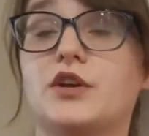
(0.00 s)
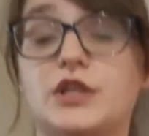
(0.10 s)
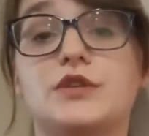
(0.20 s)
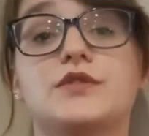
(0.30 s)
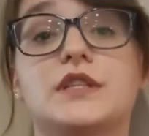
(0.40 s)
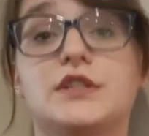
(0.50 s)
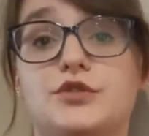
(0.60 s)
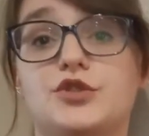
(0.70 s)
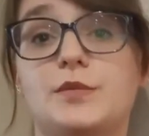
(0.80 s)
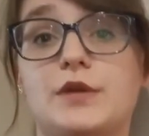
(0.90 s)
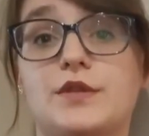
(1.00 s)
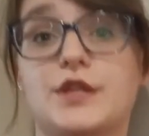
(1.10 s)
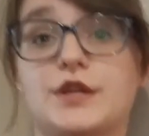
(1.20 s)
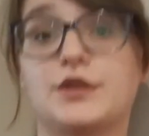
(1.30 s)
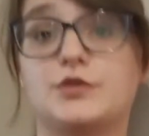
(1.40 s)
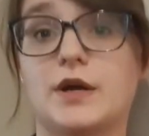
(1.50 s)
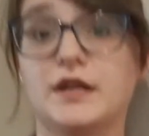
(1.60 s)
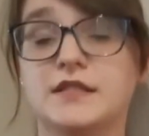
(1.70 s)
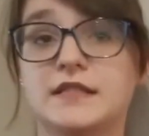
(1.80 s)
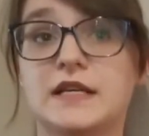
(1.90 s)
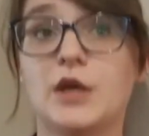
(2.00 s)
are used to distribute the drugs,